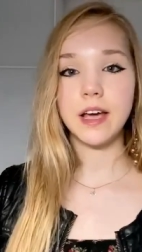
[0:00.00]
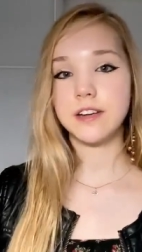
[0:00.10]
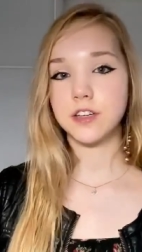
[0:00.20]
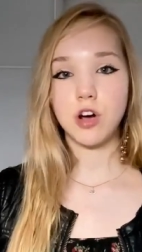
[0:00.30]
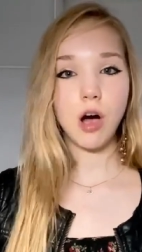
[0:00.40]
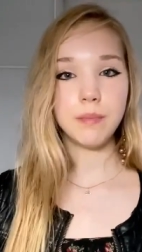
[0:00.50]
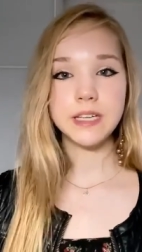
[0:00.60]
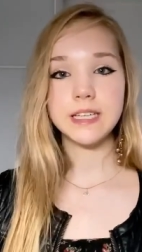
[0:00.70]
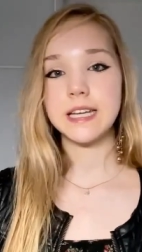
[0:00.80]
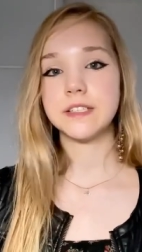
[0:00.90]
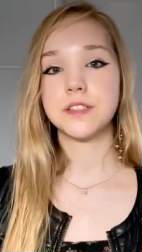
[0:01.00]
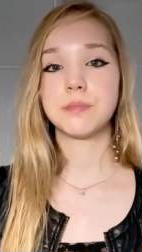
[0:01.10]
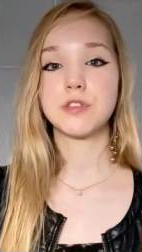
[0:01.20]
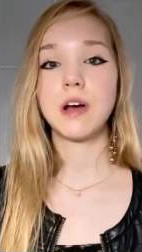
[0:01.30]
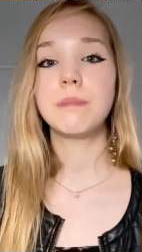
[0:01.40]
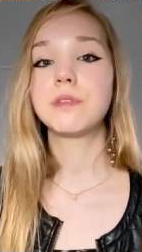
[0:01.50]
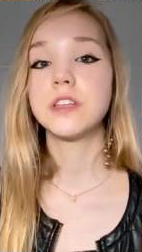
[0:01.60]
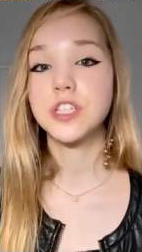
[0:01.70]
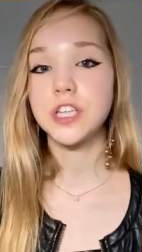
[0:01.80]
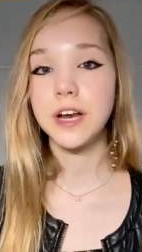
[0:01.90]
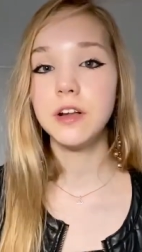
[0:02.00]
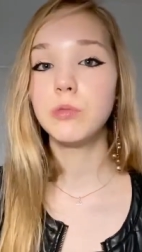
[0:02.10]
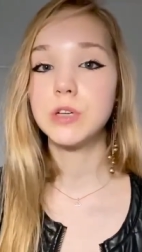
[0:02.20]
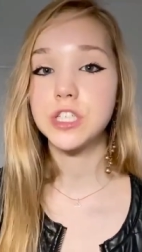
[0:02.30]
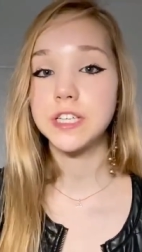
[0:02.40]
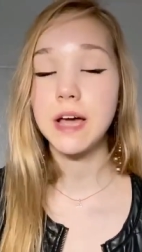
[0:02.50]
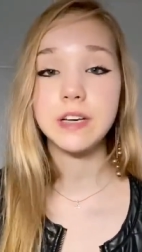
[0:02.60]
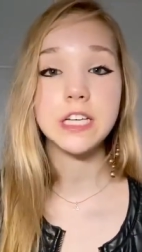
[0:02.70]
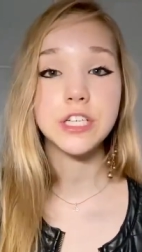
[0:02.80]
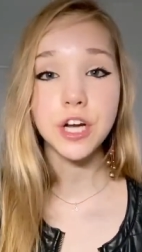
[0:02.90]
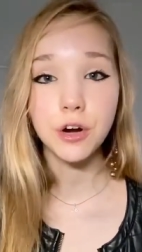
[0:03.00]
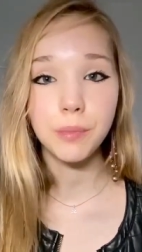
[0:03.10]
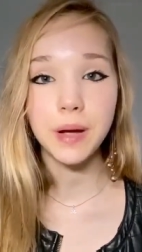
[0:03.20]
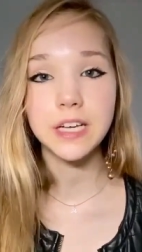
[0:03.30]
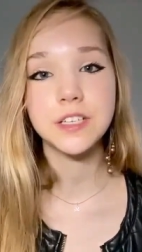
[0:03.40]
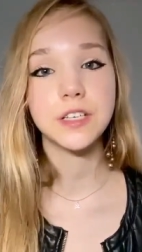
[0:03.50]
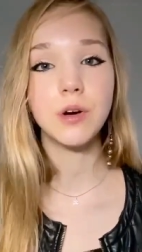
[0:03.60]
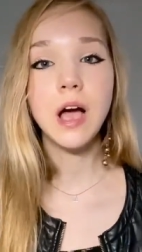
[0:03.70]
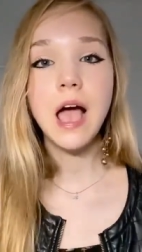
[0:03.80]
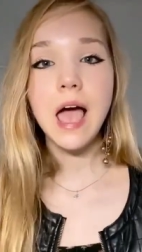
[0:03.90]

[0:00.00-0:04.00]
and a comment and subscribe to the channel, which is heavily shadow banned, so